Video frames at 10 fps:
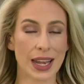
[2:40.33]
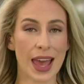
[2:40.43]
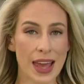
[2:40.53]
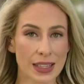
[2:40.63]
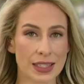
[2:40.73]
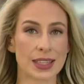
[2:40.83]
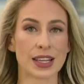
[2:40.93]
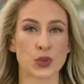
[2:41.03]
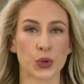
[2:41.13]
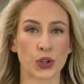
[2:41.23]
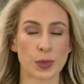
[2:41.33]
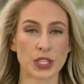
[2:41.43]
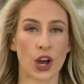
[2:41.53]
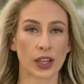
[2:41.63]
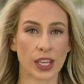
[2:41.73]
and ahead at six, we're going to
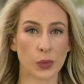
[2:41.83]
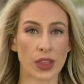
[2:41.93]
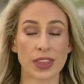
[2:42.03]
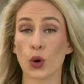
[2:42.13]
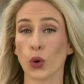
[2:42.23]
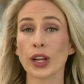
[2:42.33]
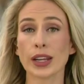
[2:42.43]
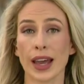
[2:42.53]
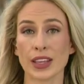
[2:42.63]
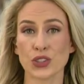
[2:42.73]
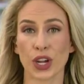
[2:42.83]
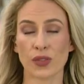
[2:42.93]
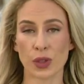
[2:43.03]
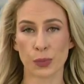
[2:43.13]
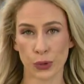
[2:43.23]
be talking with the organizer
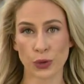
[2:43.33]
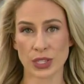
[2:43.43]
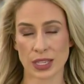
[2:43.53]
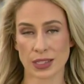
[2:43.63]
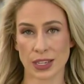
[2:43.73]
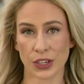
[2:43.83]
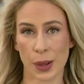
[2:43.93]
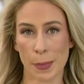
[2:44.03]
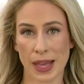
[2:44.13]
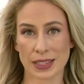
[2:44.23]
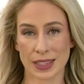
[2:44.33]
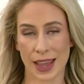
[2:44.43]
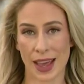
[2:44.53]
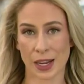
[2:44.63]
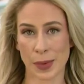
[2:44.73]
of the protest here at Mast
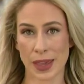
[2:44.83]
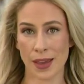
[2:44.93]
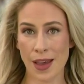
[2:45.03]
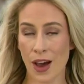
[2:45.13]
Academy